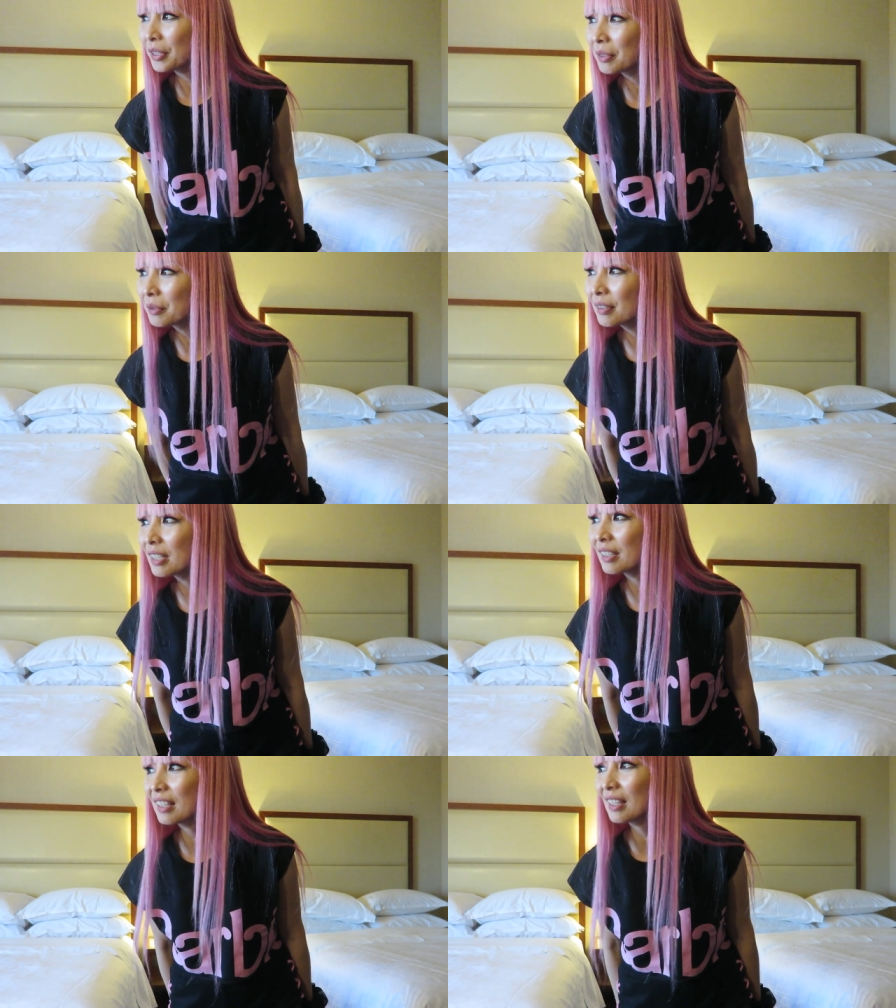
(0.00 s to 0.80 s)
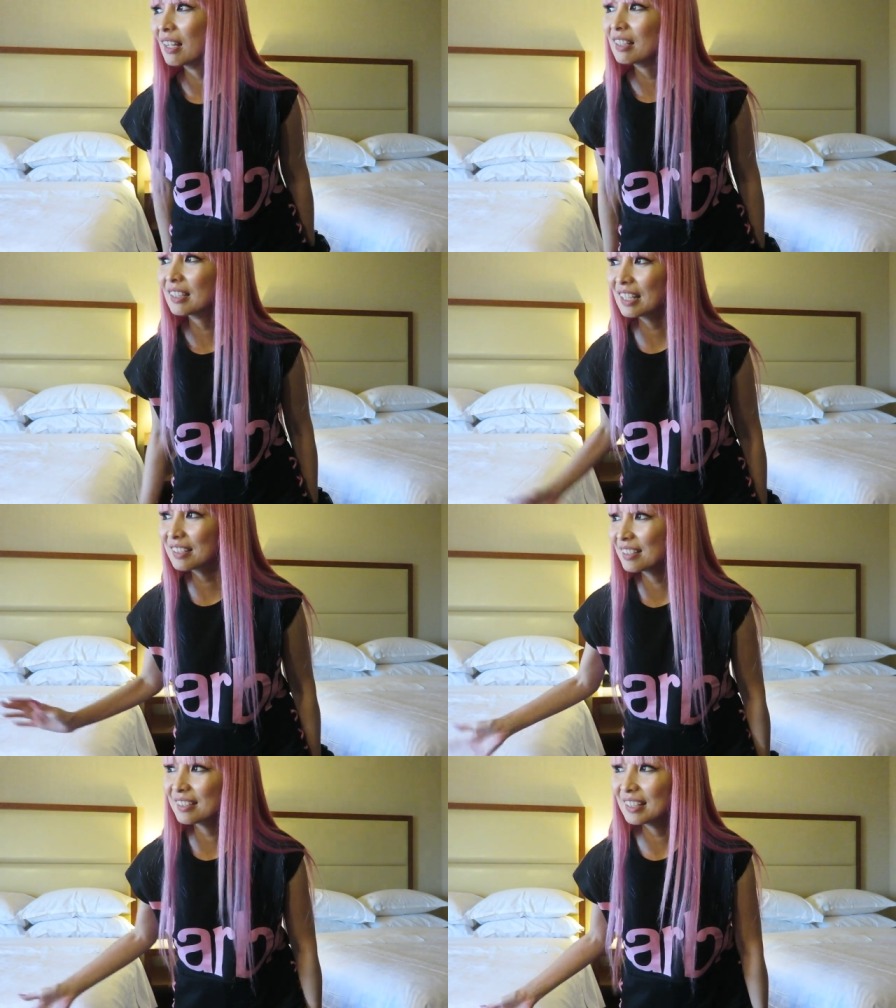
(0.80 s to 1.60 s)
knew the
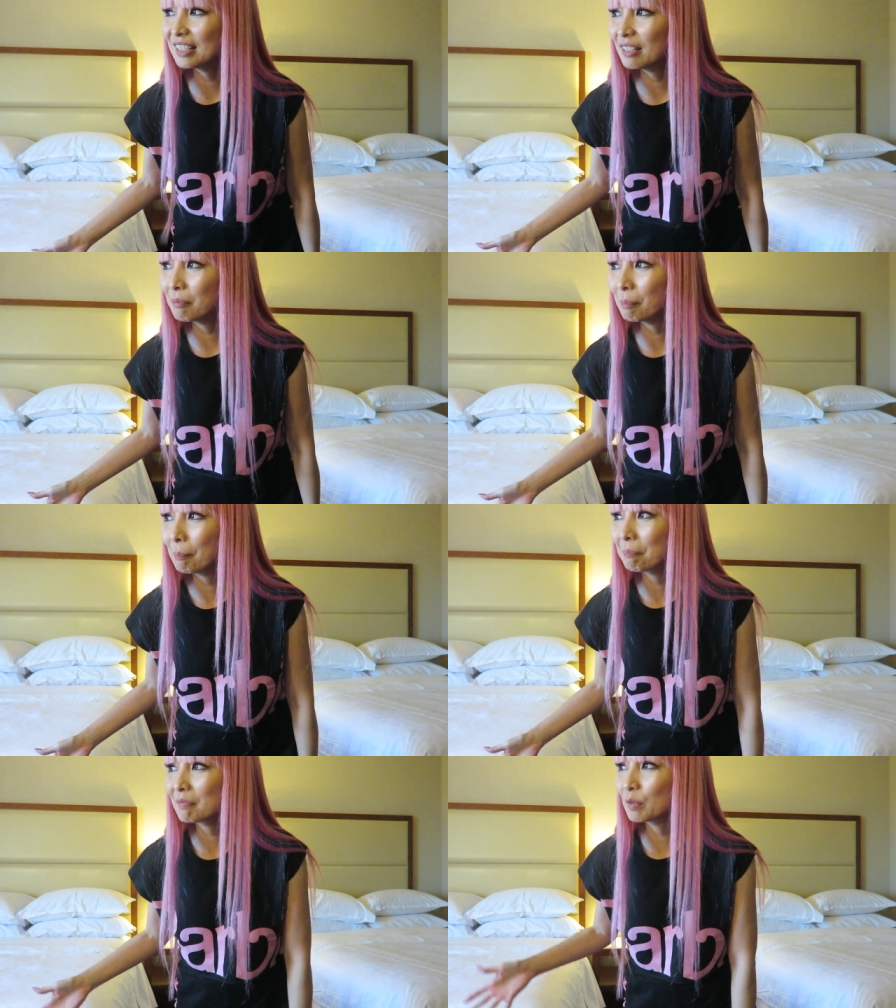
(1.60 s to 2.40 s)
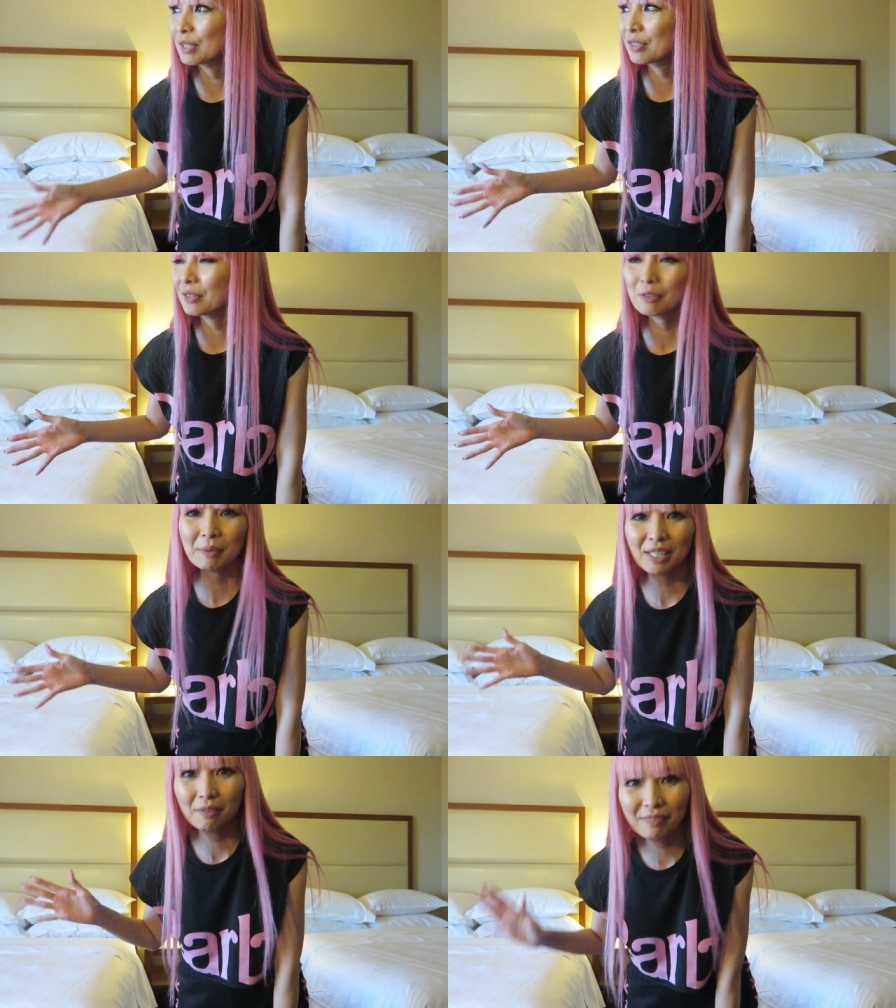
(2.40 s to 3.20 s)
Kansas City was going to
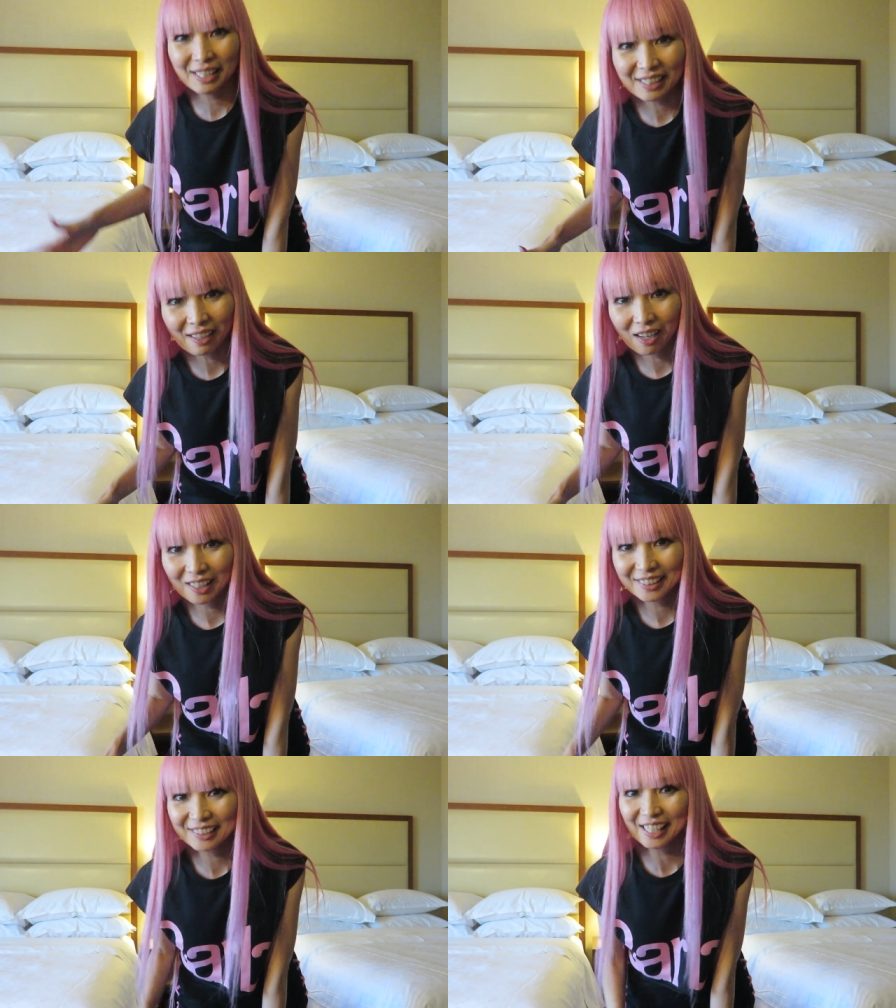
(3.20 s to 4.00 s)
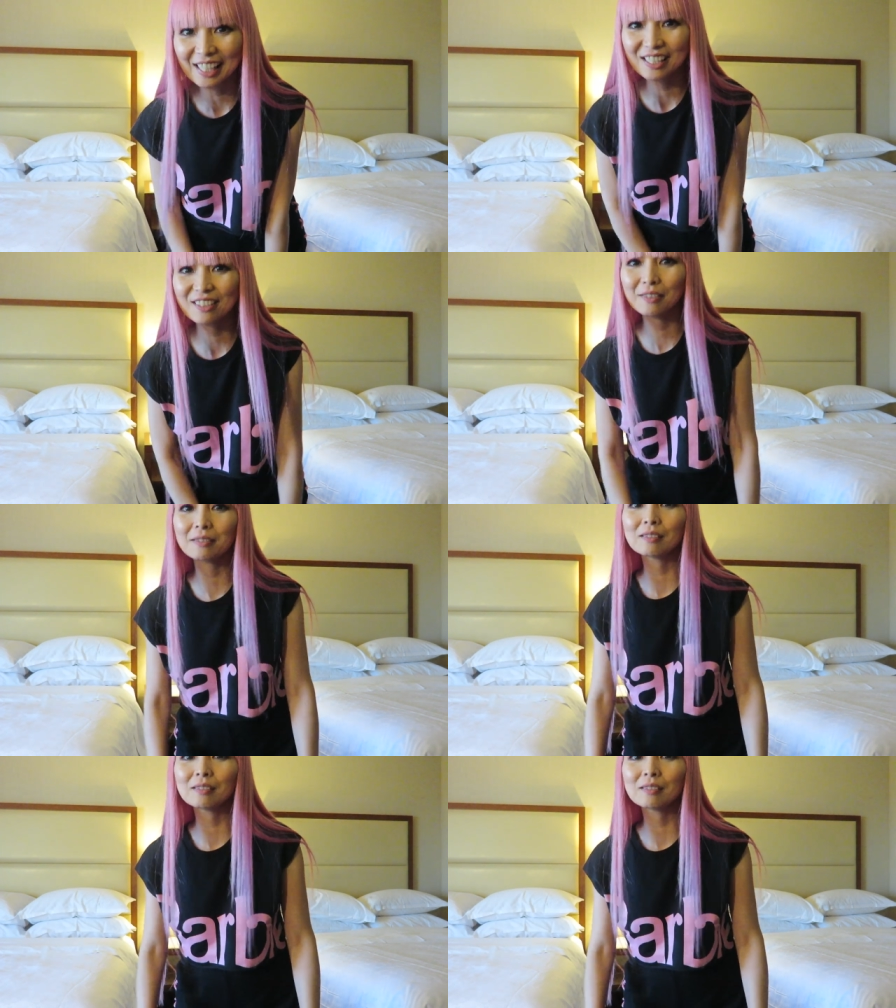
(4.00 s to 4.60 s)
be really hot today. So